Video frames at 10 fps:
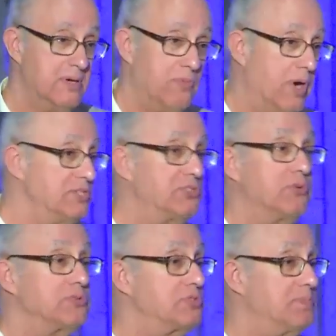One
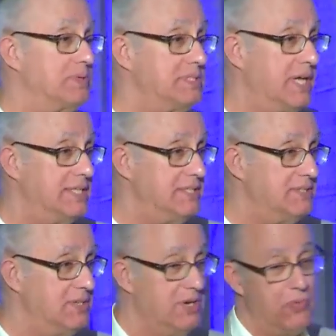school superintendent,
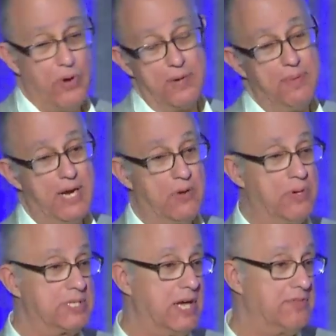one mayor,
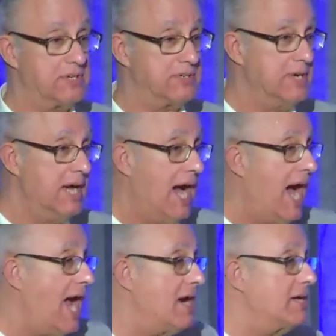one governor.
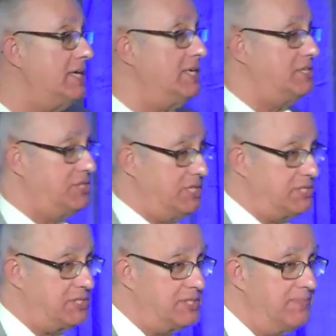Hierarchy
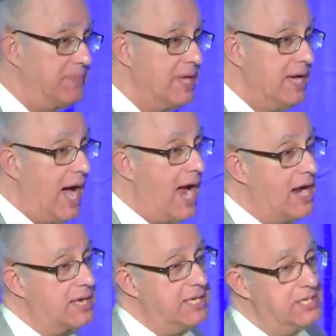exists.
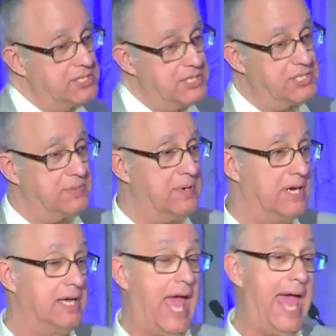Hierarchy exists
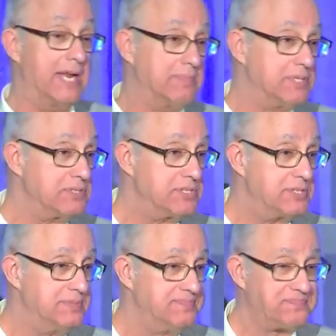among
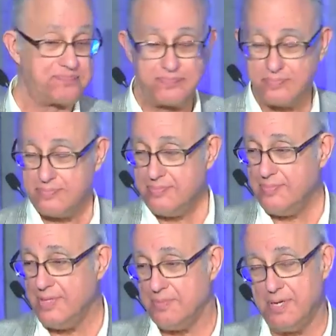animals.
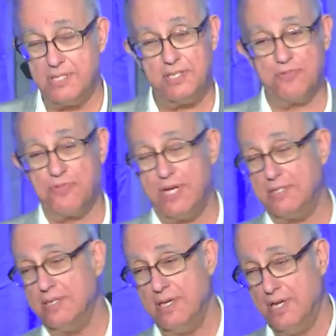Our dear
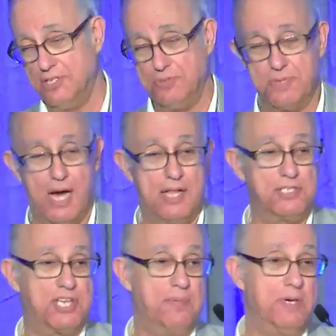friend Jim
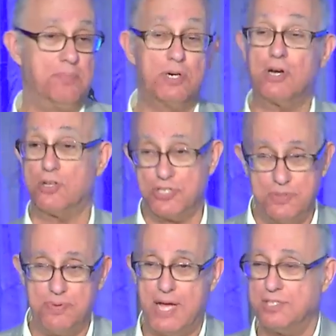Collins gave me a book called
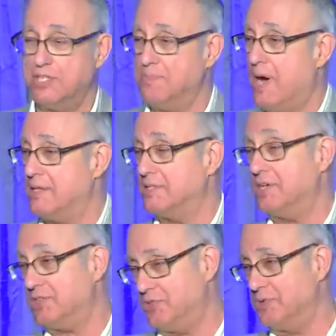Chimpanzee
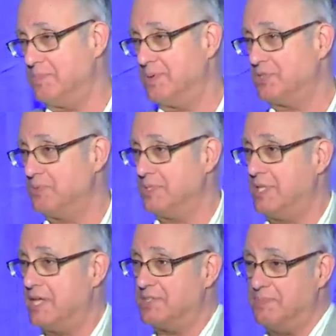Politics. You can picture what
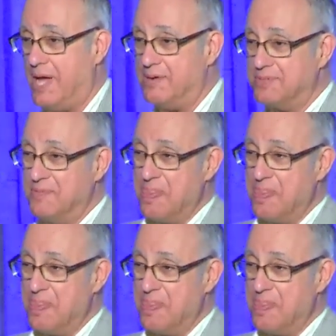that's about.